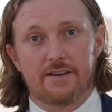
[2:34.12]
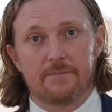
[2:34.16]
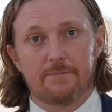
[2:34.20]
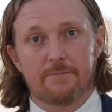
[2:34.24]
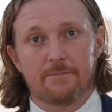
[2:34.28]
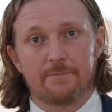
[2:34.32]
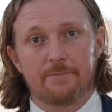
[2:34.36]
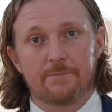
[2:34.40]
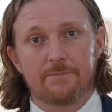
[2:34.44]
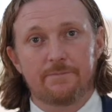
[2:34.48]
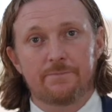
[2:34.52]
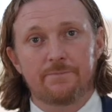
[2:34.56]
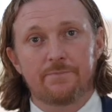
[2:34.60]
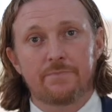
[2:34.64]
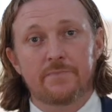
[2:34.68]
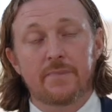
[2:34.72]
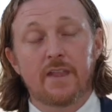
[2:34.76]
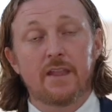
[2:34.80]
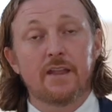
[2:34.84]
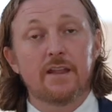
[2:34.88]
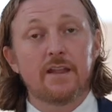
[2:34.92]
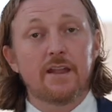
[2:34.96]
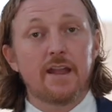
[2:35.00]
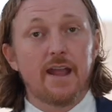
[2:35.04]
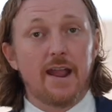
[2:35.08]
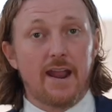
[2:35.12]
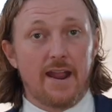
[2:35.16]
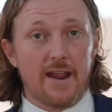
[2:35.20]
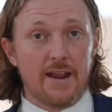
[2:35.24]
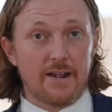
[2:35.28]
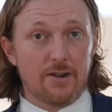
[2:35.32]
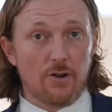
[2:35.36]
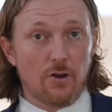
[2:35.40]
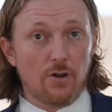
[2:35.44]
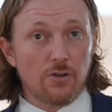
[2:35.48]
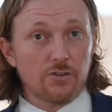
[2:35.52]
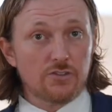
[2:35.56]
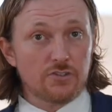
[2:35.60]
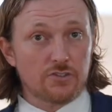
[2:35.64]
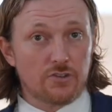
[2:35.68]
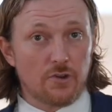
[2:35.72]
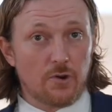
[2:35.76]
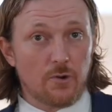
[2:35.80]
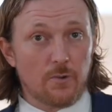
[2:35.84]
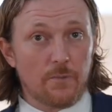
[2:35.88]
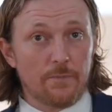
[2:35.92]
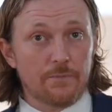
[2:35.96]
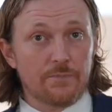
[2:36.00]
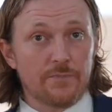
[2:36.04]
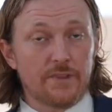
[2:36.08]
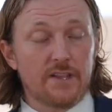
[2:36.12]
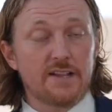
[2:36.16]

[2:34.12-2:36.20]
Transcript: it. And also,